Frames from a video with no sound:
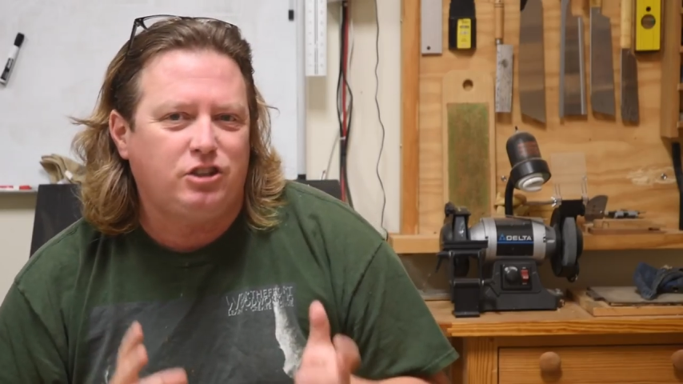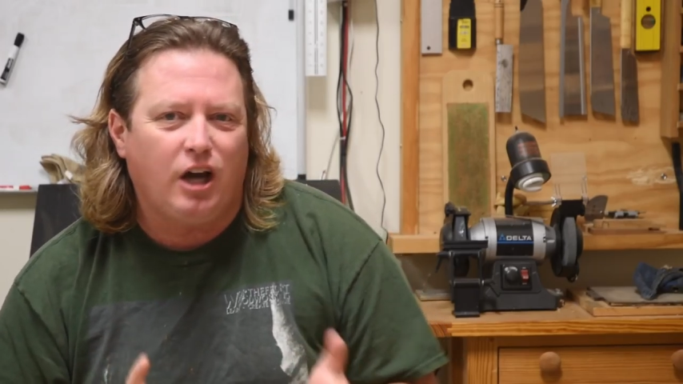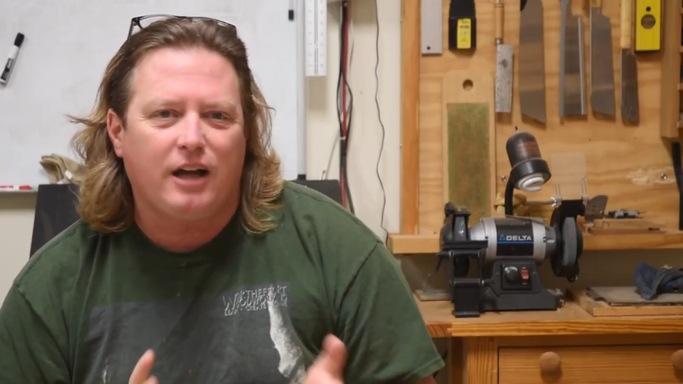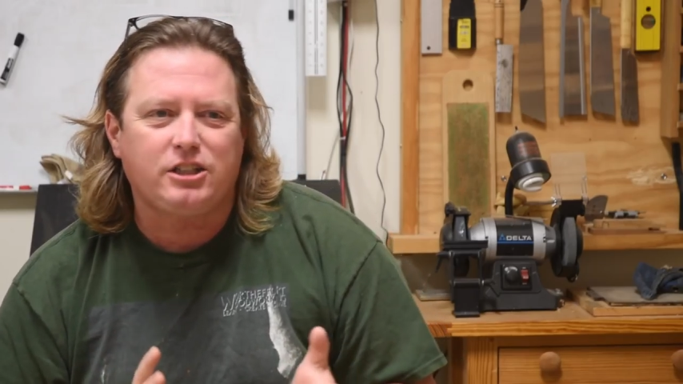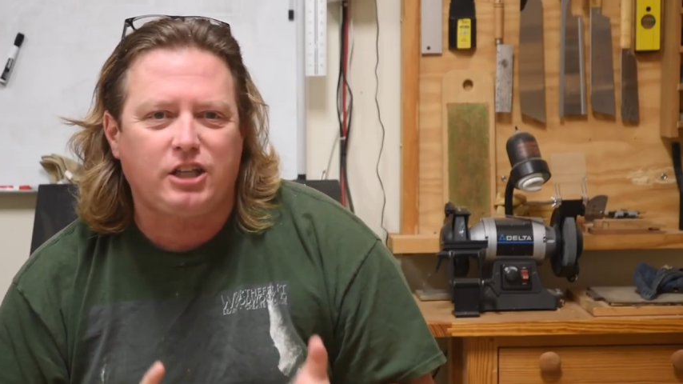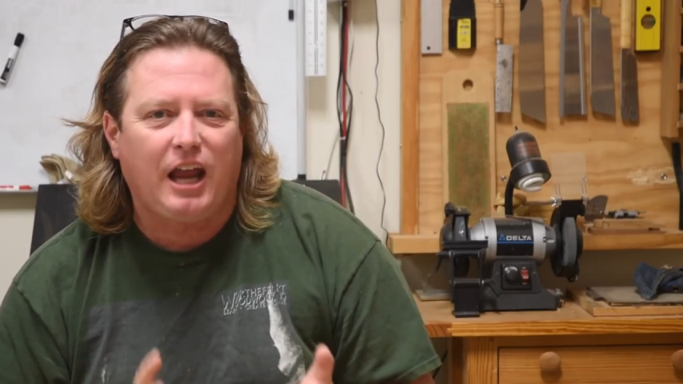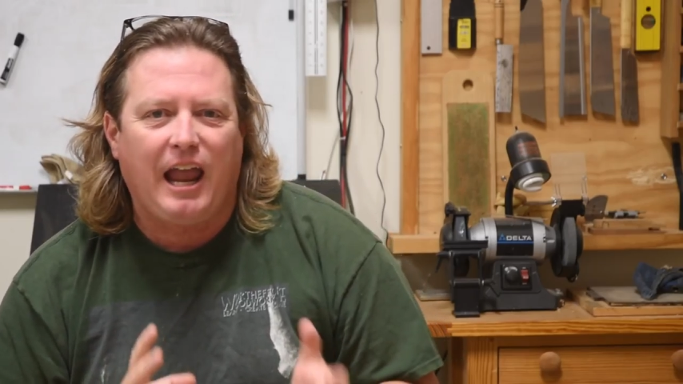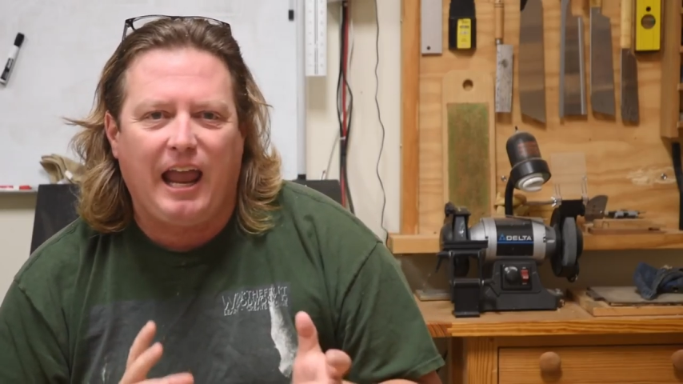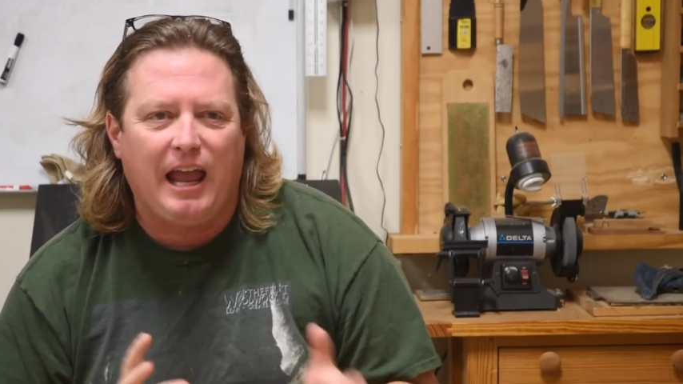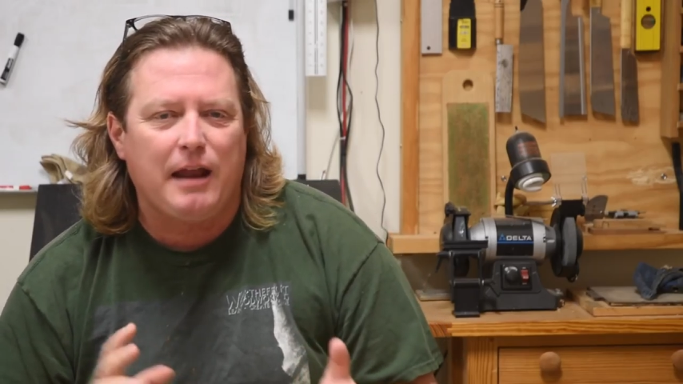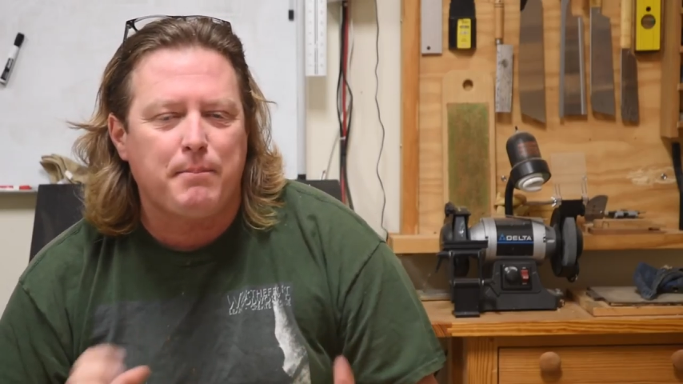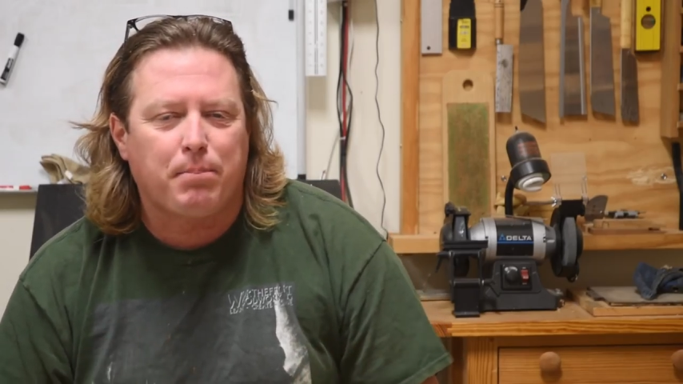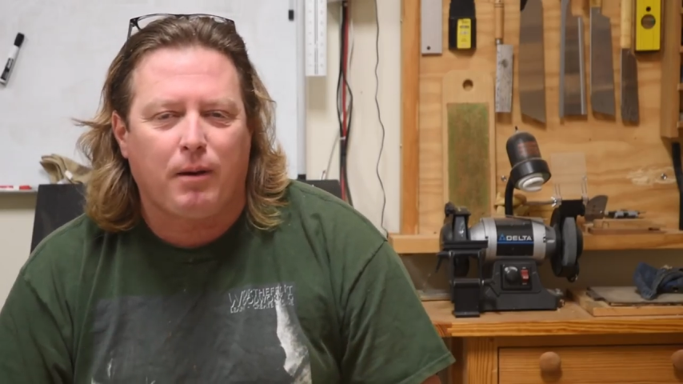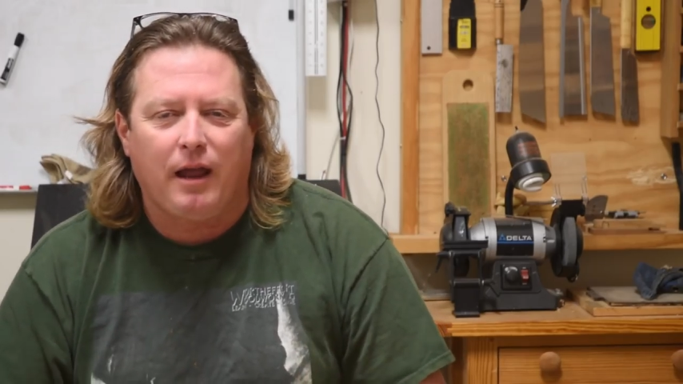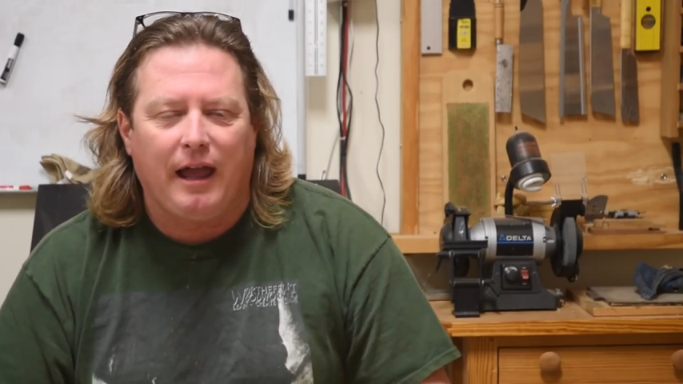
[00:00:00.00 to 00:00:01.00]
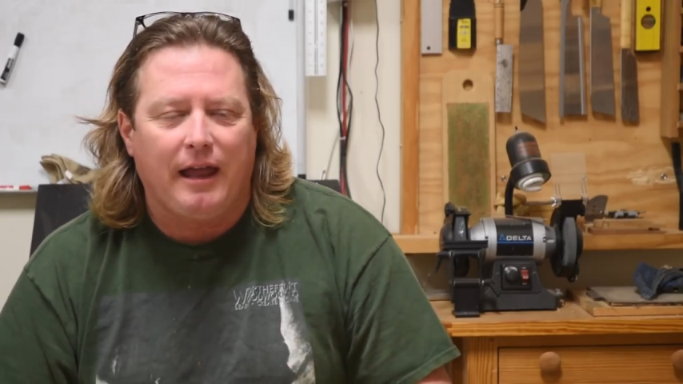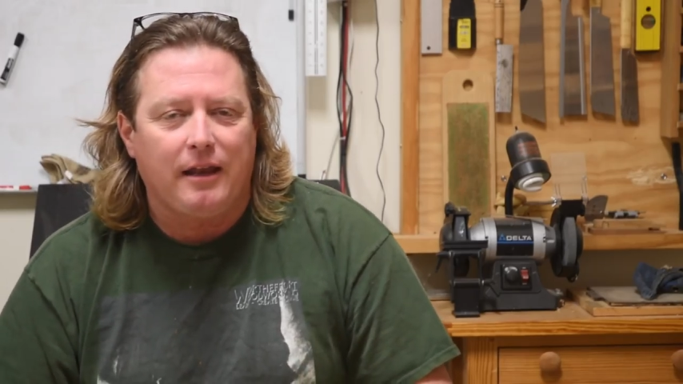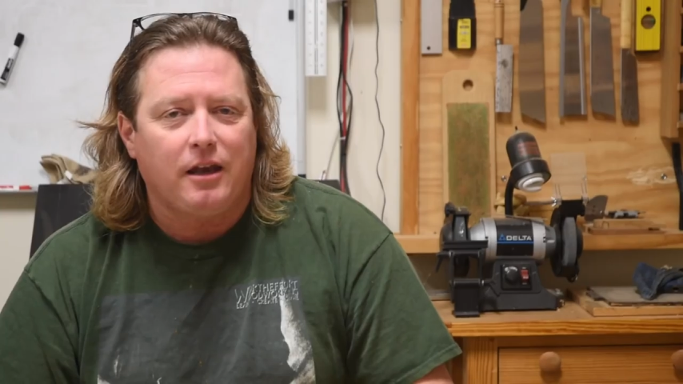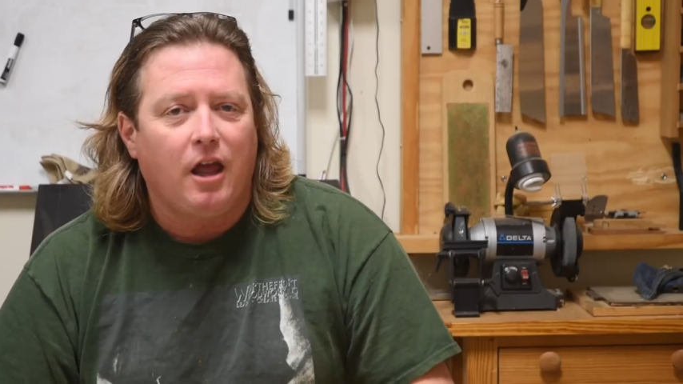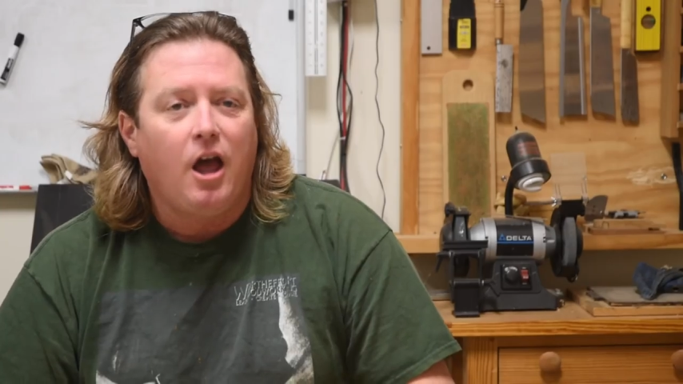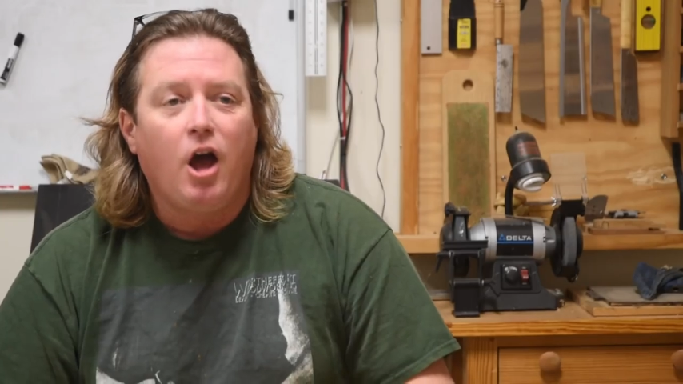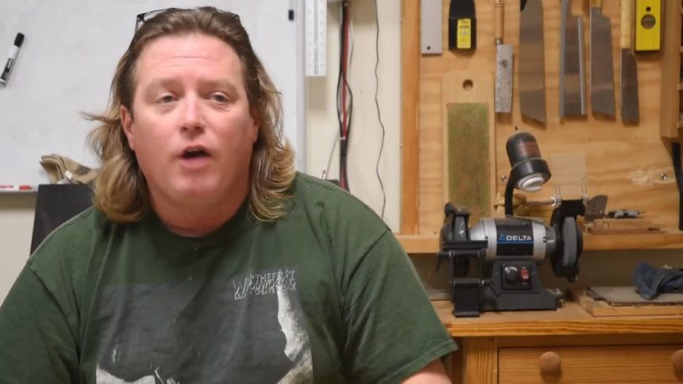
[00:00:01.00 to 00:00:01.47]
Dutch hand plane,